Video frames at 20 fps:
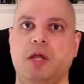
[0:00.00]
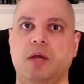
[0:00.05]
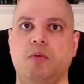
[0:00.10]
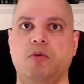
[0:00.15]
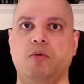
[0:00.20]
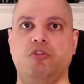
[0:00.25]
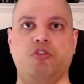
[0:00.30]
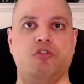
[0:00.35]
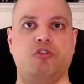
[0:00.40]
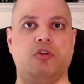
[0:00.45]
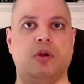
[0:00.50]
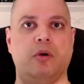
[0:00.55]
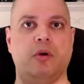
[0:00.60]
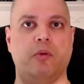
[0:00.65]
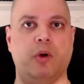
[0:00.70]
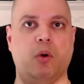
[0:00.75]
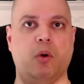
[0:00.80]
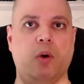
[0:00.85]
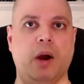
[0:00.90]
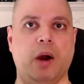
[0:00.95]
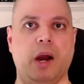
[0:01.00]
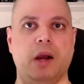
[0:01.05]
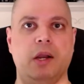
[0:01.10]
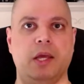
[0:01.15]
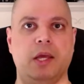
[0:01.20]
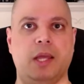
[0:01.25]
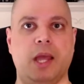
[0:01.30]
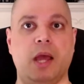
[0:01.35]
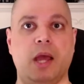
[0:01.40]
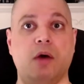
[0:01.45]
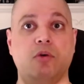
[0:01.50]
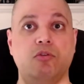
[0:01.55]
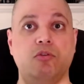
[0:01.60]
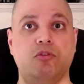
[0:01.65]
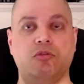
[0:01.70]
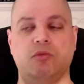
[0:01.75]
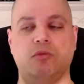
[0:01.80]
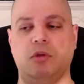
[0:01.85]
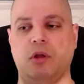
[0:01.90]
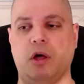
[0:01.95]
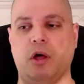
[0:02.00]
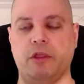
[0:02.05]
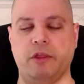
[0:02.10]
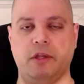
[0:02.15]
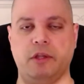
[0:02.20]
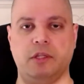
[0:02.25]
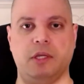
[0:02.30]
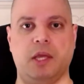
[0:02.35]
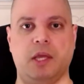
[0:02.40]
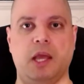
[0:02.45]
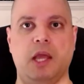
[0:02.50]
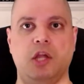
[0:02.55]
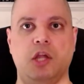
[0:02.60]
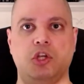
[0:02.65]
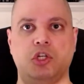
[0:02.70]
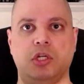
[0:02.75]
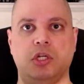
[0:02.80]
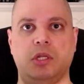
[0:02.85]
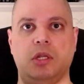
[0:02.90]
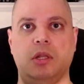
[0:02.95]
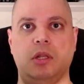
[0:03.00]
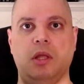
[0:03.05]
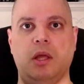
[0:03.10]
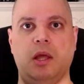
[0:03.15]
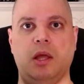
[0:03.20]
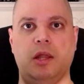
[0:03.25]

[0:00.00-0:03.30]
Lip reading: which is going to require an account, an authentication,